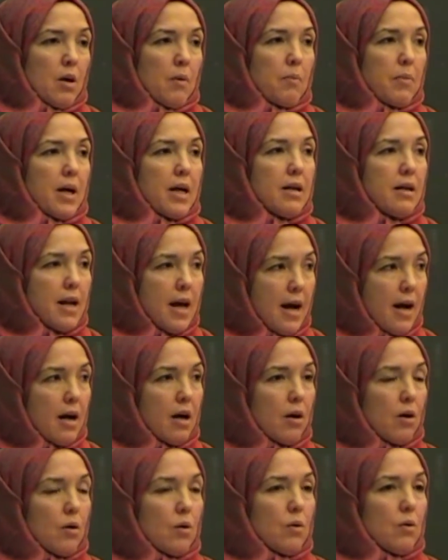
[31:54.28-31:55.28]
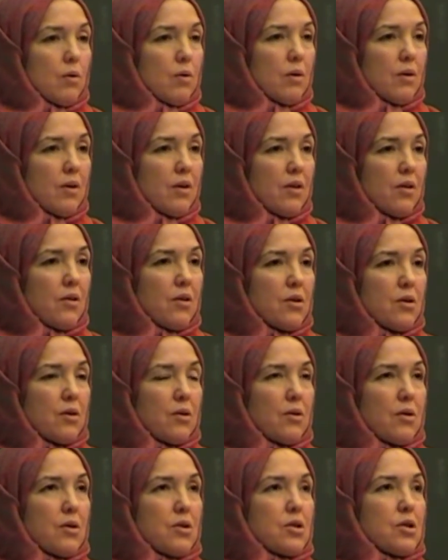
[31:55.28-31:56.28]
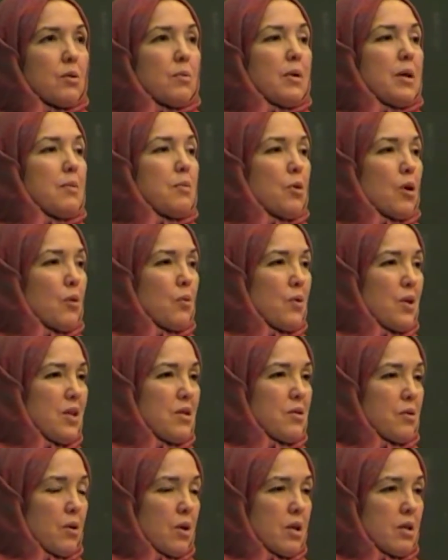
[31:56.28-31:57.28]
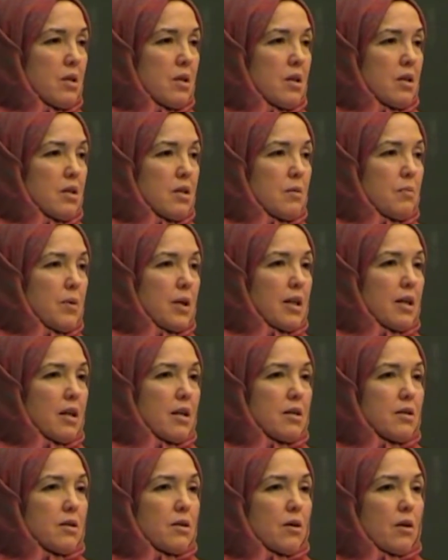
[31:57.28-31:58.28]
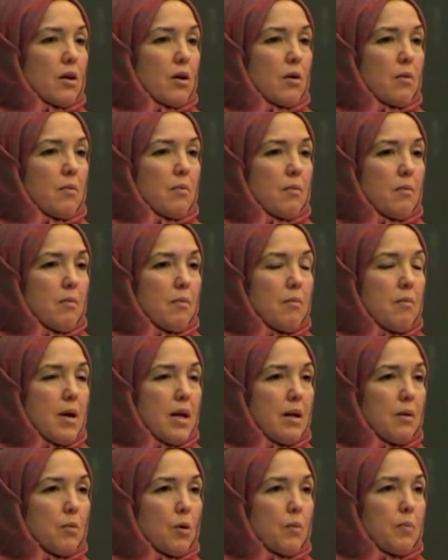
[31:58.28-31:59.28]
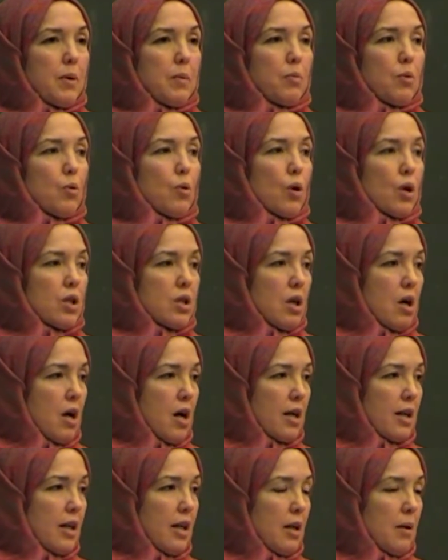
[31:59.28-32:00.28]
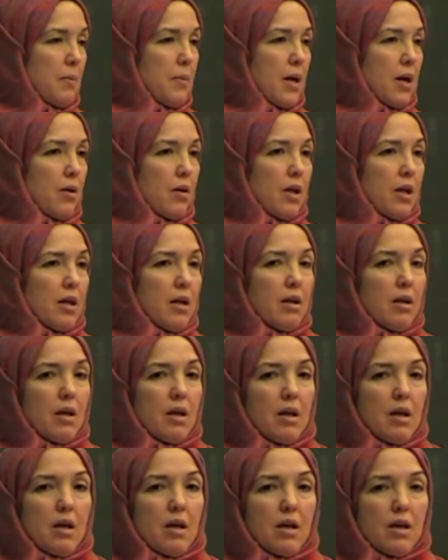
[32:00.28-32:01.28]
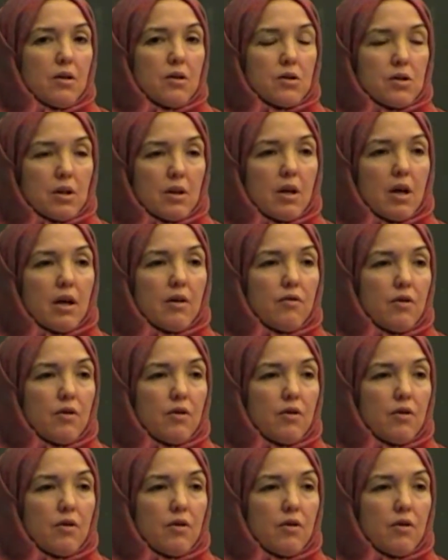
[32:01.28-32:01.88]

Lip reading: But now, there's so many more resources because there are many more people who are talking about it. There's a lot